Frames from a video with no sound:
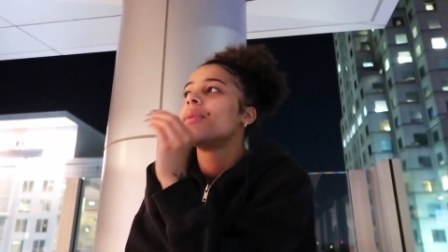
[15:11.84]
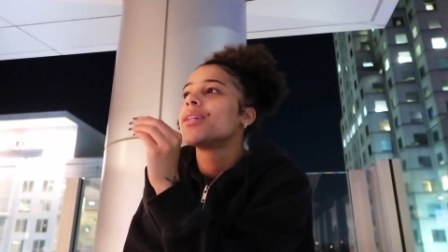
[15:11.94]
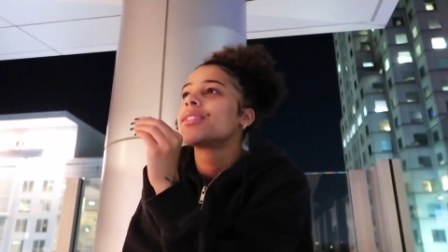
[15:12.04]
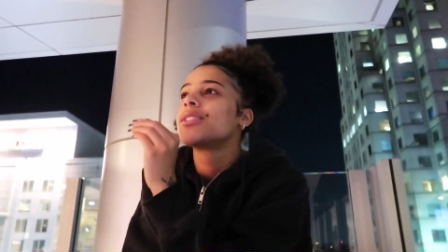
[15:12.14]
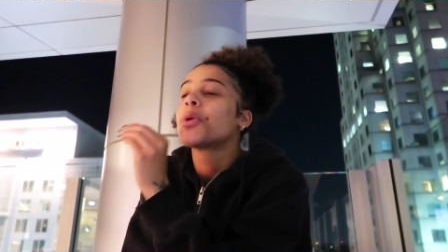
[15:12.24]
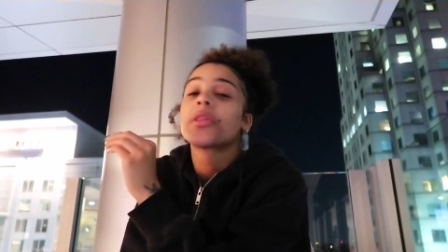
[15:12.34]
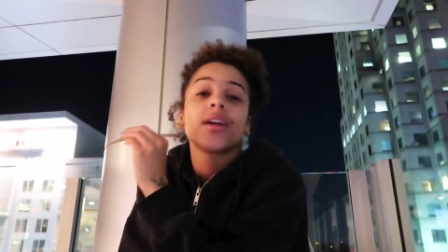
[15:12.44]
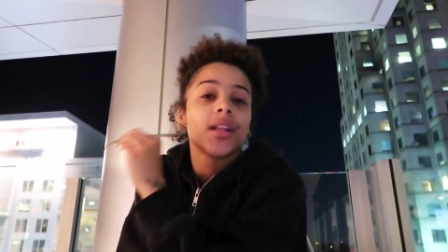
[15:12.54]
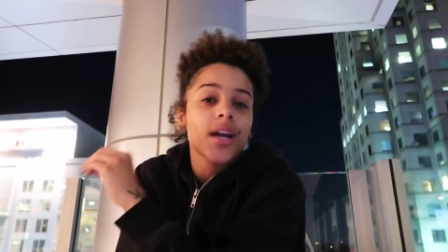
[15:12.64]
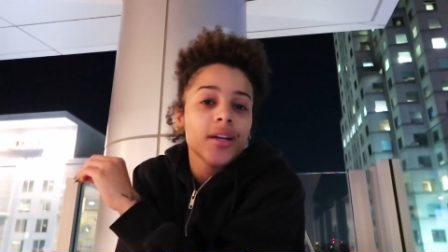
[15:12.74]
miss North
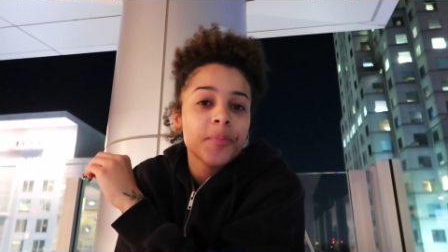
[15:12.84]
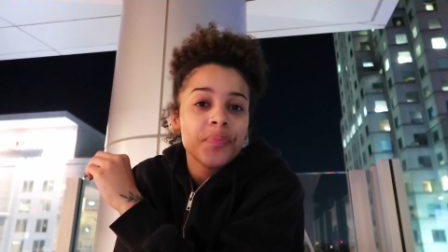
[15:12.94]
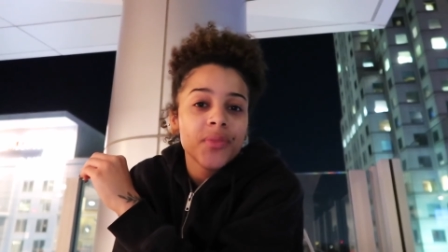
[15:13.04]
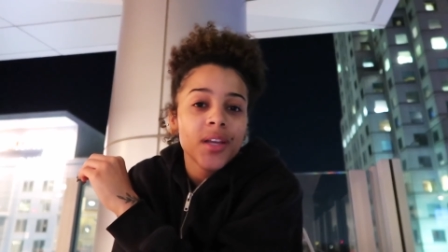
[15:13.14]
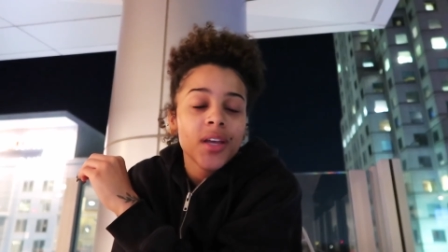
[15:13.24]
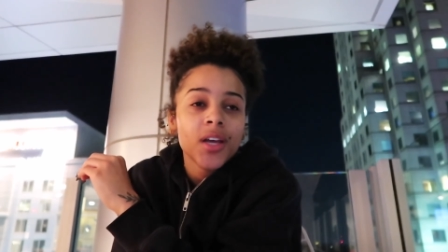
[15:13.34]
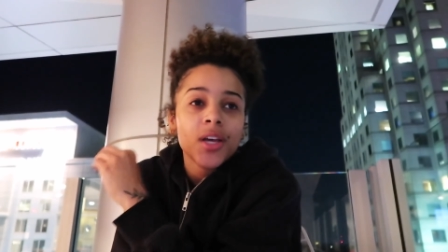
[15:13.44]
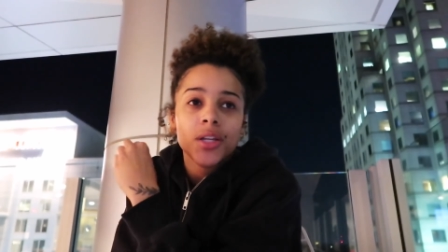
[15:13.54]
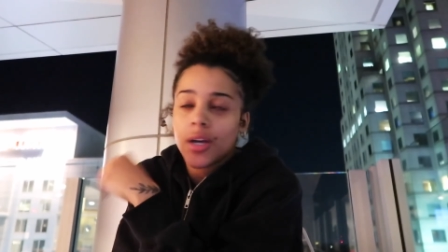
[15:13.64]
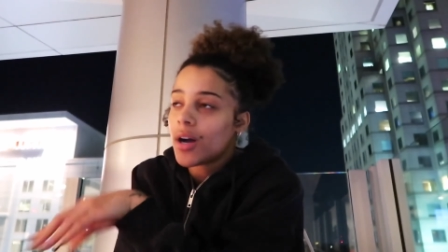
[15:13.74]
Carolina,
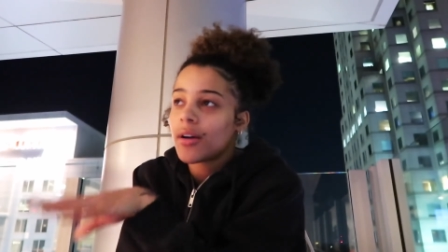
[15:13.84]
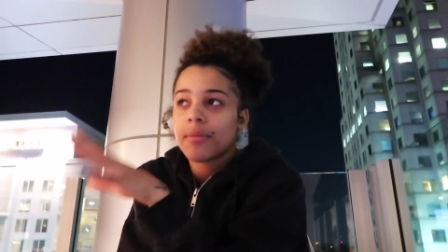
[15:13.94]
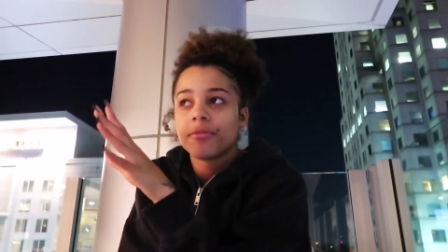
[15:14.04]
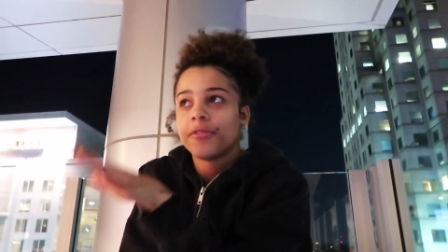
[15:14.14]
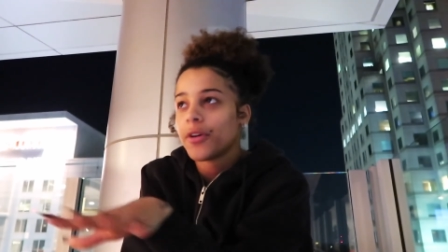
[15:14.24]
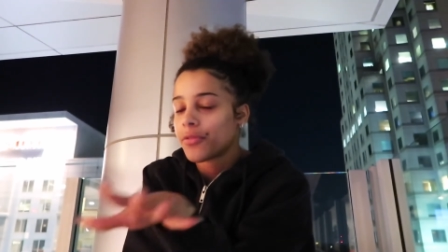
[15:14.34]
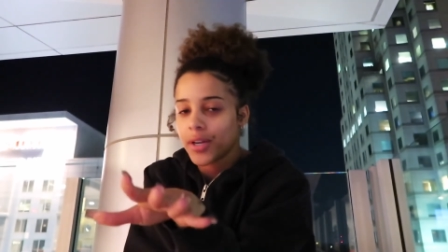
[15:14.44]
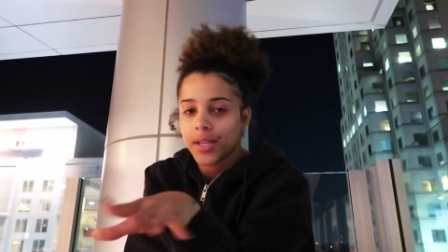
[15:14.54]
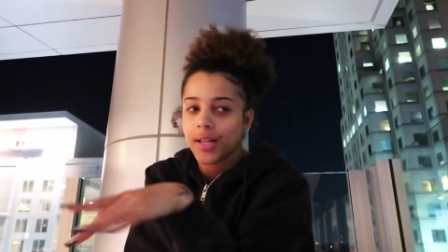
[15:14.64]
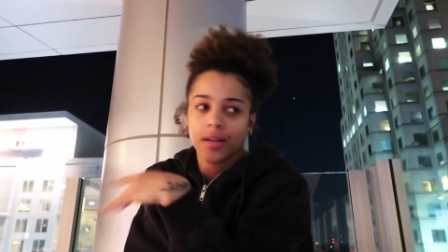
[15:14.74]
y'all feel
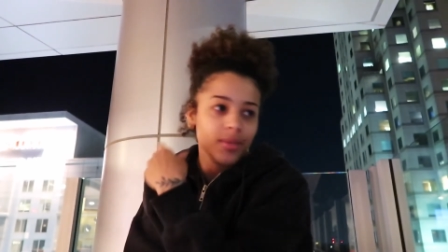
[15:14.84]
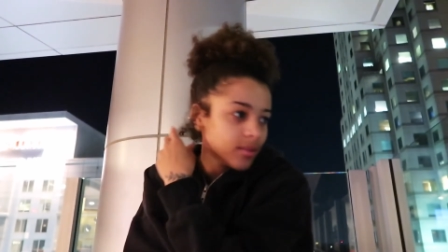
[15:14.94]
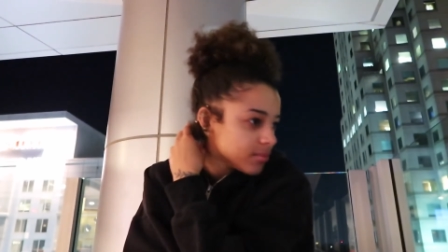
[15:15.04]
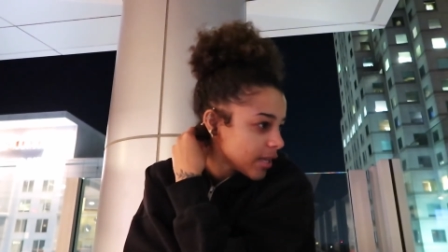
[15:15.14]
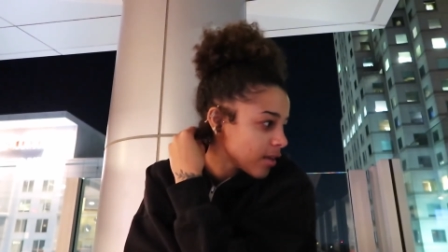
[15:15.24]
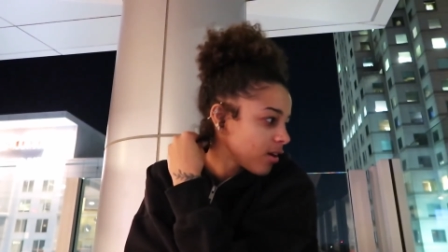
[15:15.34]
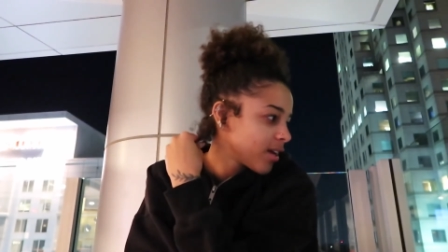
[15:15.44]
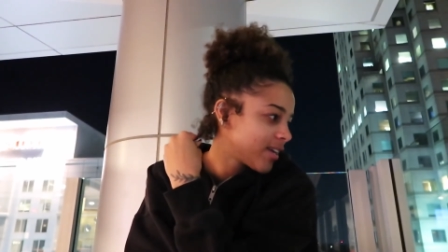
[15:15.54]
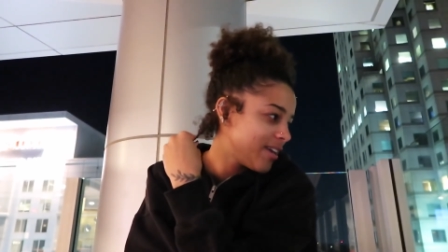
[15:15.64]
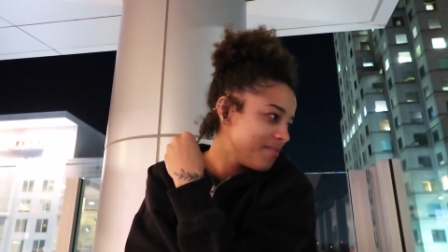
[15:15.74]
free to yell at me. Like, y'all
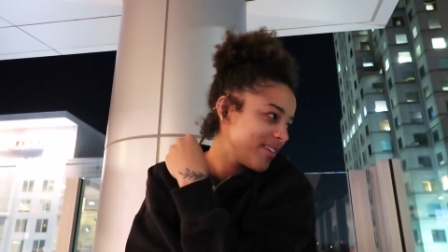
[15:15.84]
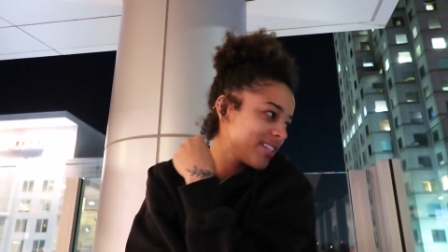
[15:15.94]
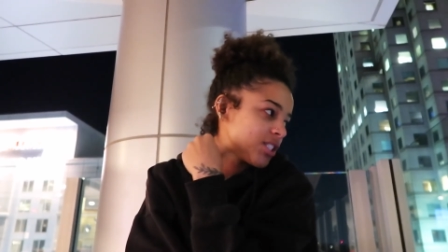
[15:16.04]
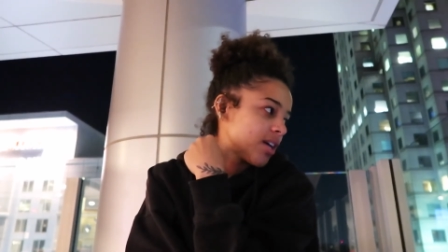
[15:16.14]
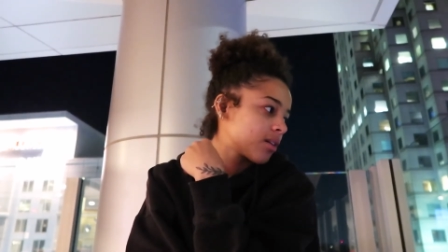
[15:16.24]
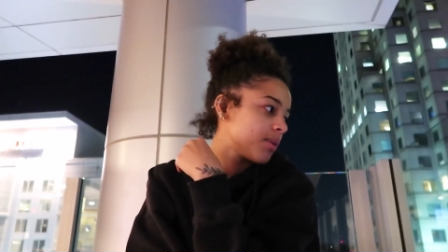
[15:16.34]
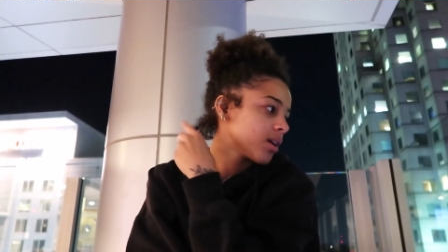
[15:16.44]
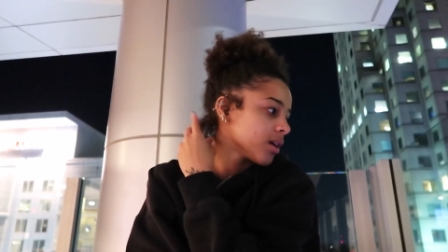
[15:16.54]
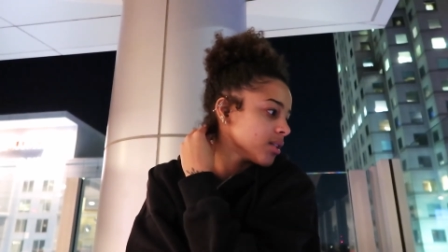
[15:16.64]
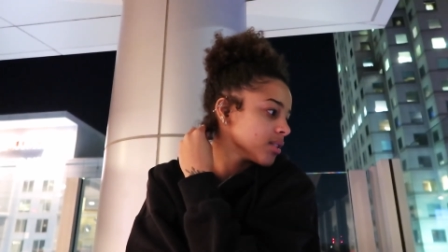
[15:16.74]
can keep me in check
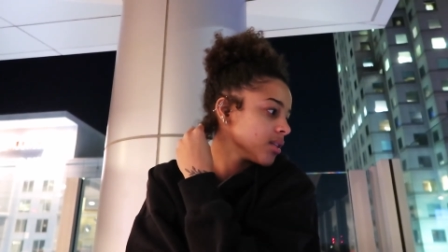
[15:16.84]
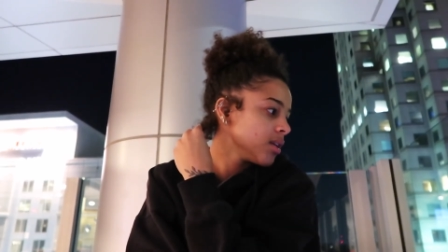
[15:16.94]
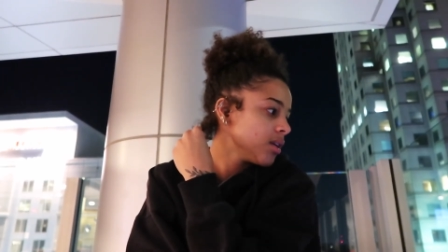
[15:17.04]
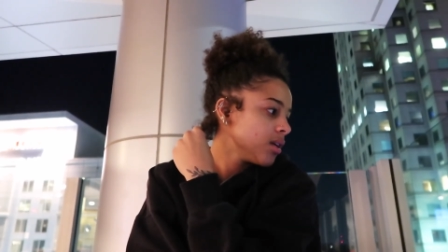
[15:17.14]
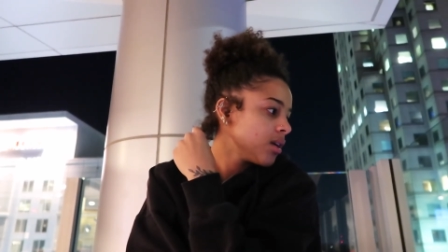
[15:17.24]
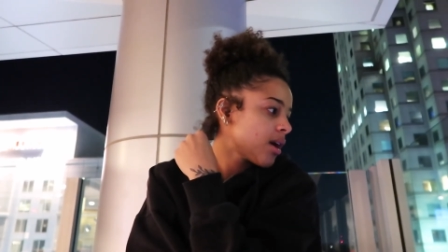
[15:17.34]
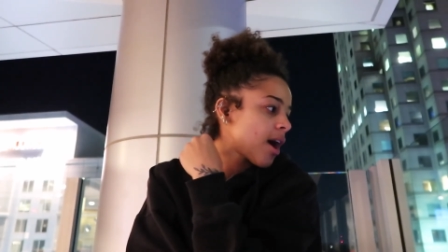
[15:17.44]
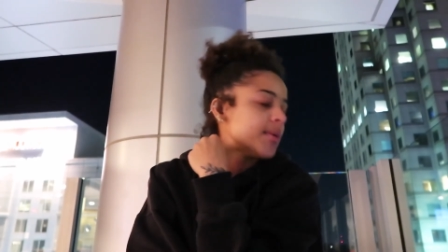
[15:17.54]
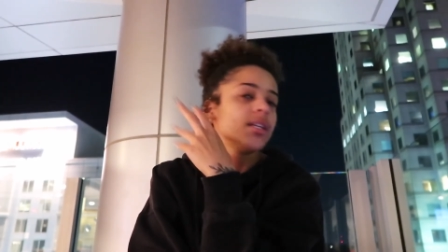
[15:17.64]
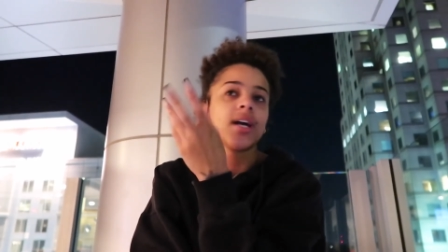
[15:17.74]
because,
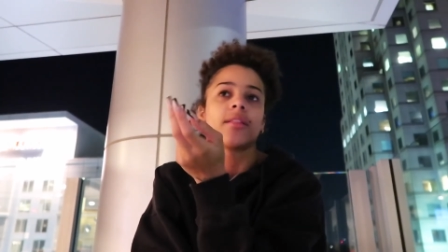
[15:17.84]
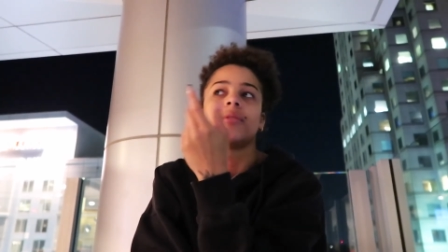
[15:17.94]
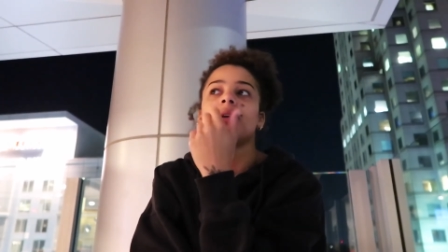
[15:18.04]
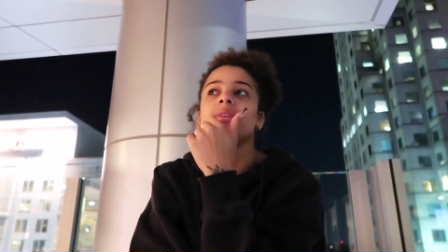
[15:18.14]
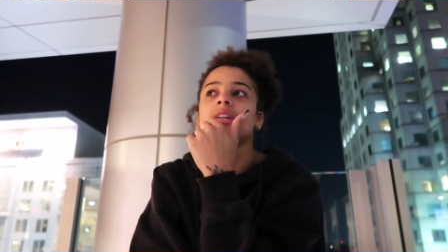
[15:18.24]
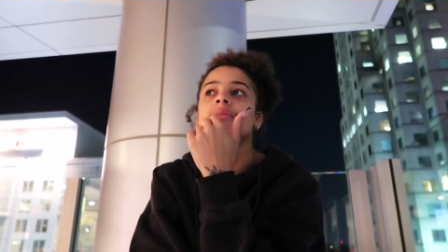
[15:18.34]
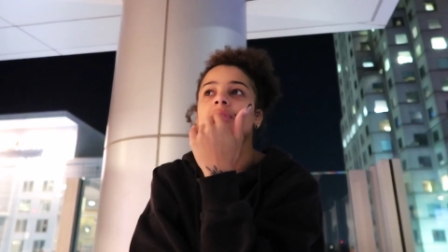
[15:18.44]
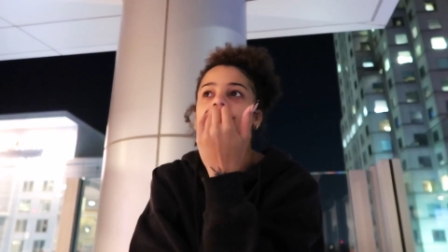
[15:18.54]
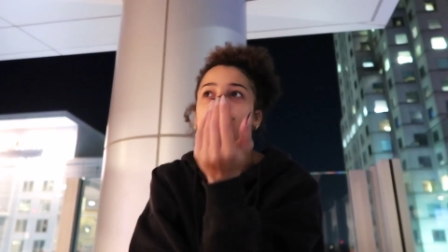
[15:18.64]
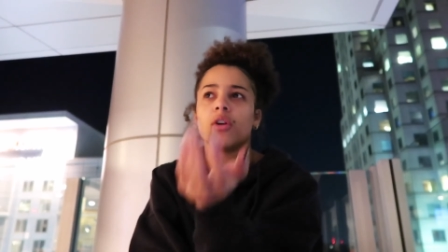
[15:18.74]
I mean, yeah, there may be times
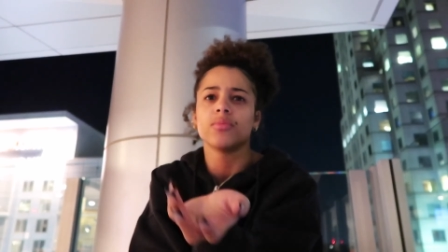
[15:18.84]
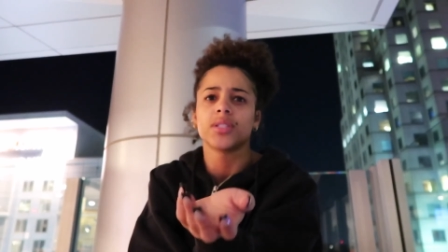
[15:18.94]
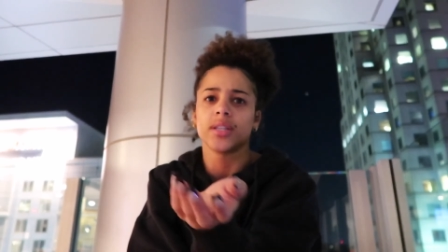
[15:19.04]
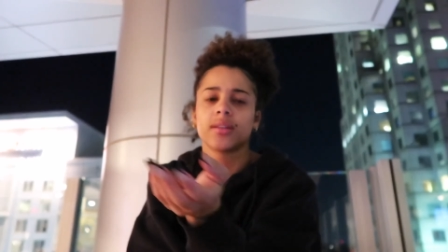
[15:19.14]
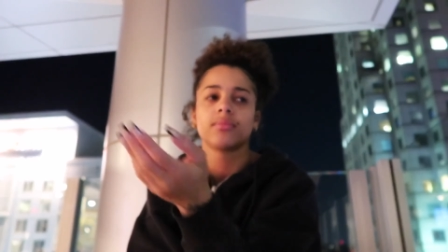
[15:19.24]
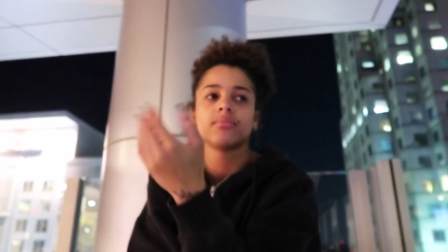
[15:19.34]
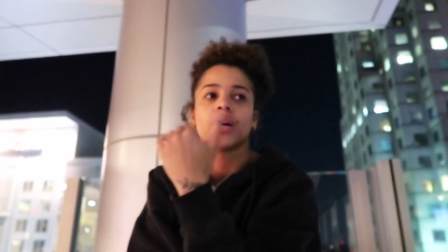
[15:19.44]
where I get homesick.